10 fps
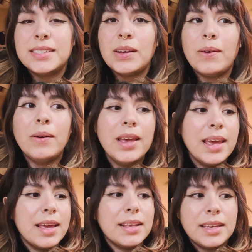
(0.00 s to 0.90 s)
So
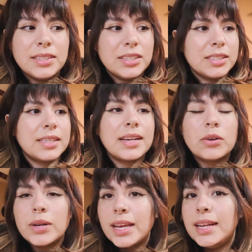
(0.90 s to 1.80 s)
it just
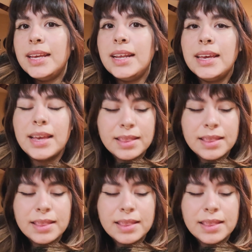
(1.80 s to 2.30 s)
created